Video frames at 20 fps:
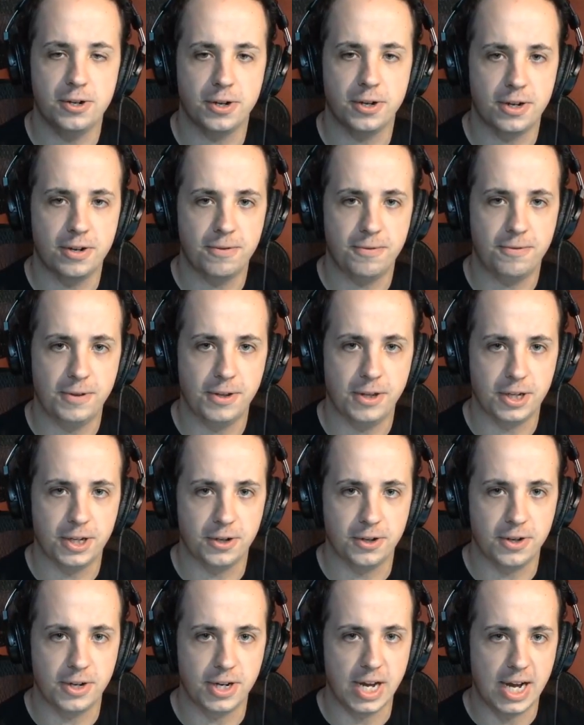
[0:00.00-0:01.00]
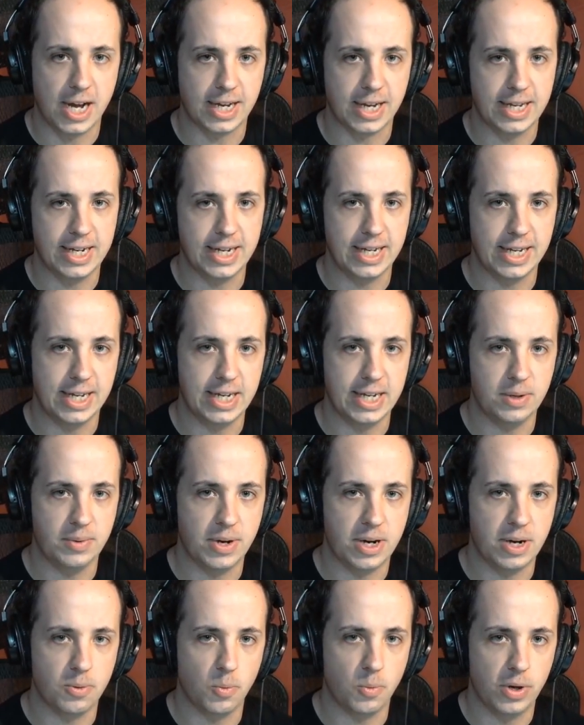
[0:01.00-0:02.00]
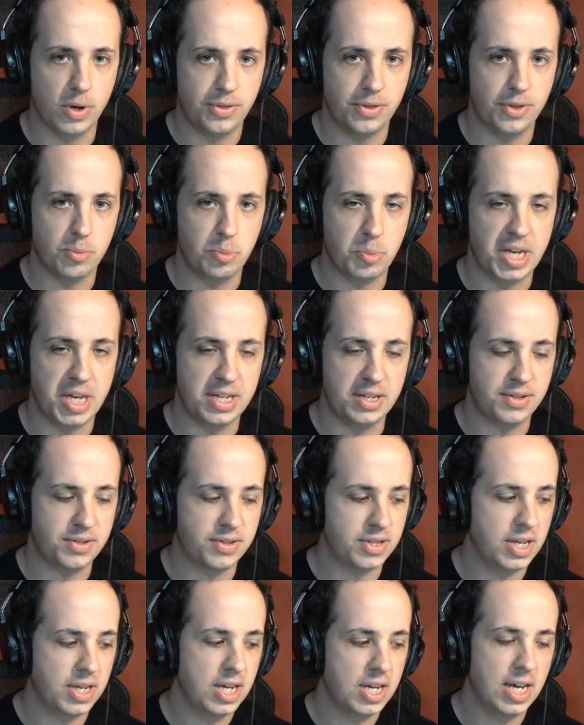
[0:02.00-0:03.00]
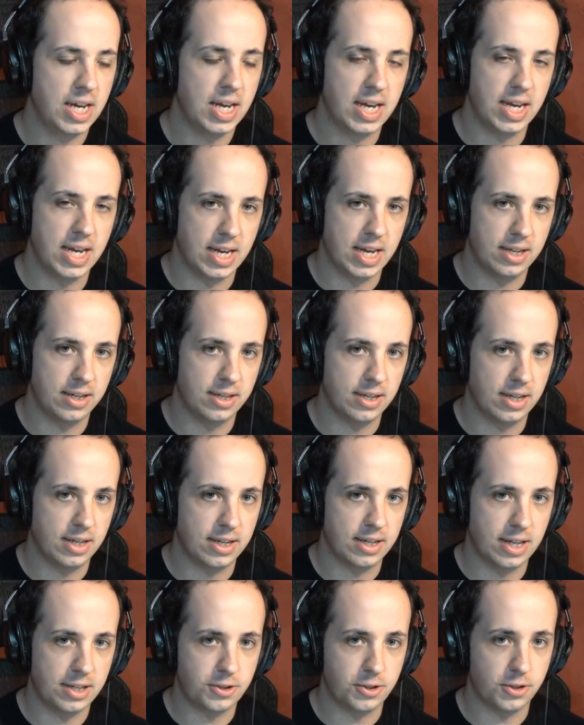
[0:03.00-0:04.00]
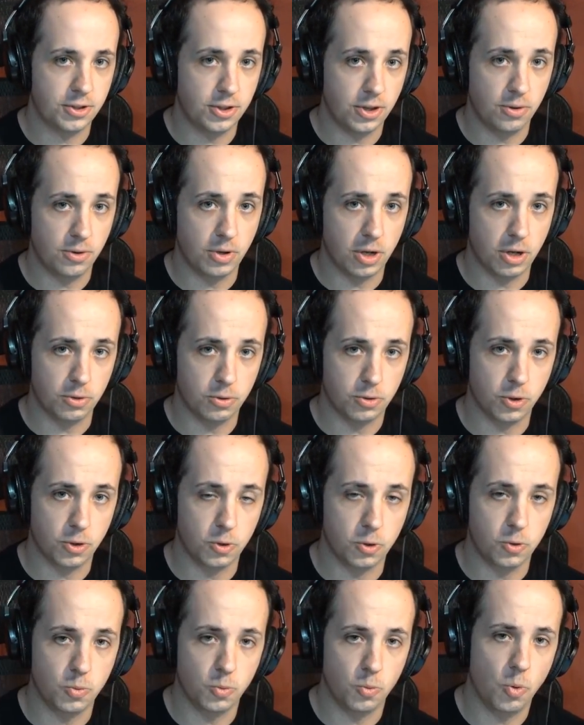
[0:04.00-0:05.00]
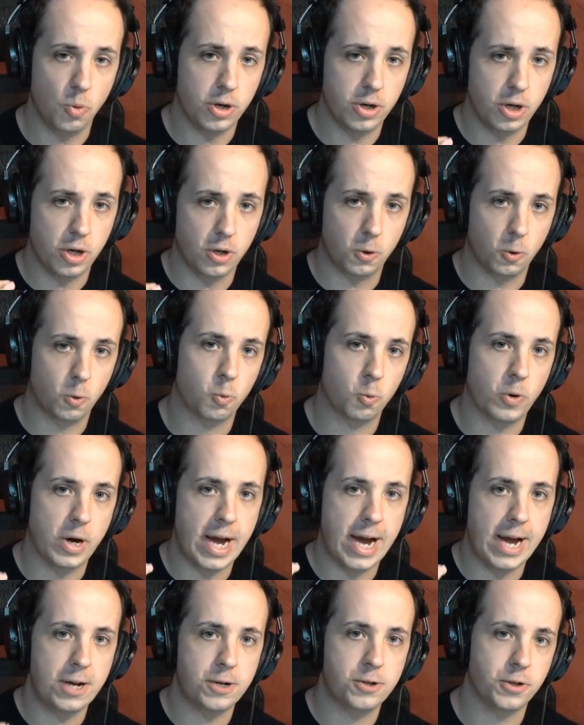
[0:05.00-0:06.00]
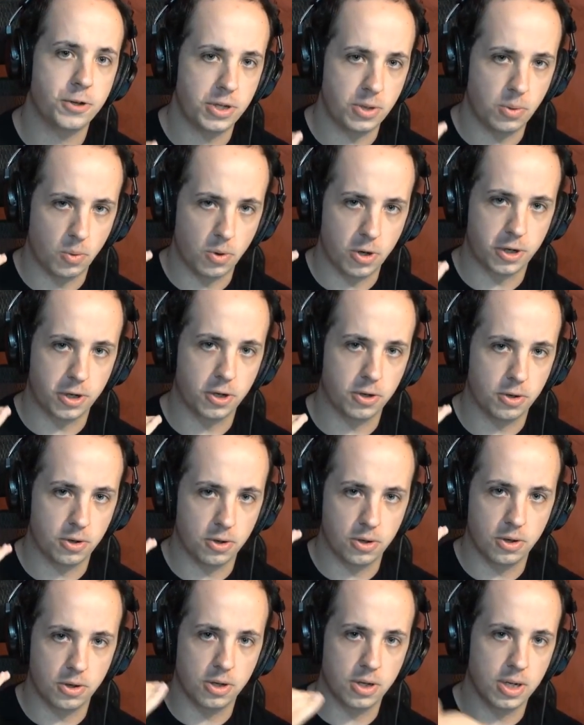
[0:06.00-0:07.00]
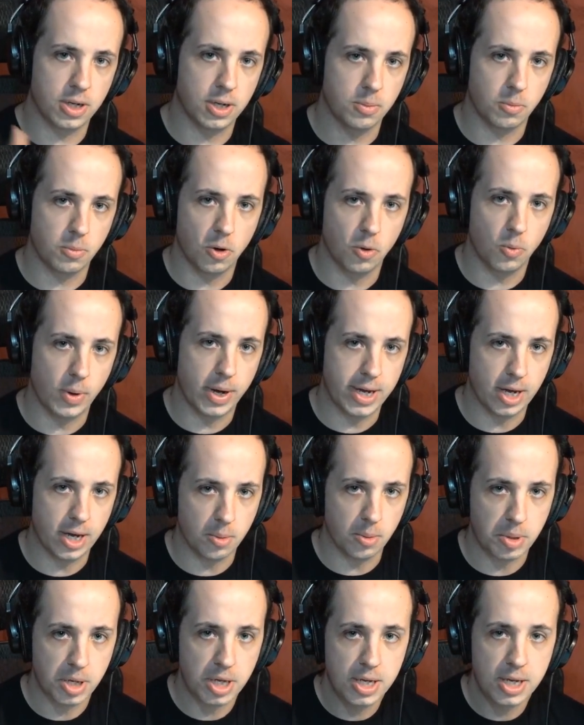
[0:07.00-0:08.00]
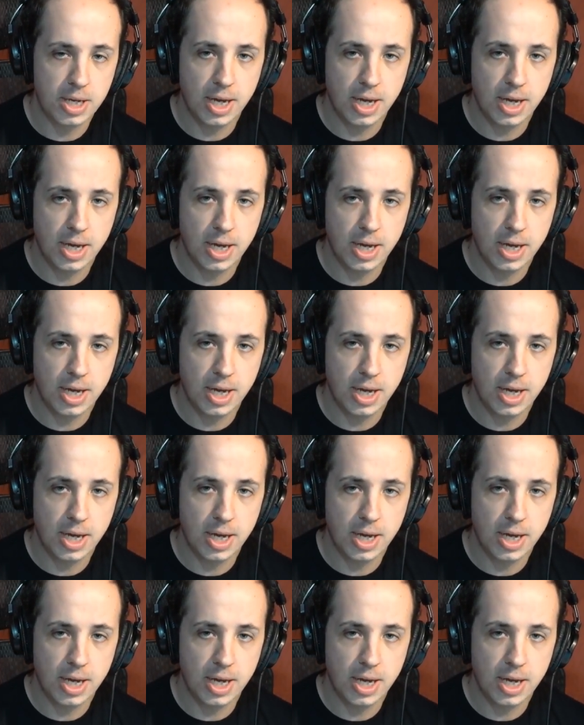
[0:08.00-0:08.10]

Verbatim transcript: You're going to feel like you're not getting anywhere with the piece, and that's a no-no. So you want to gradually work your way up.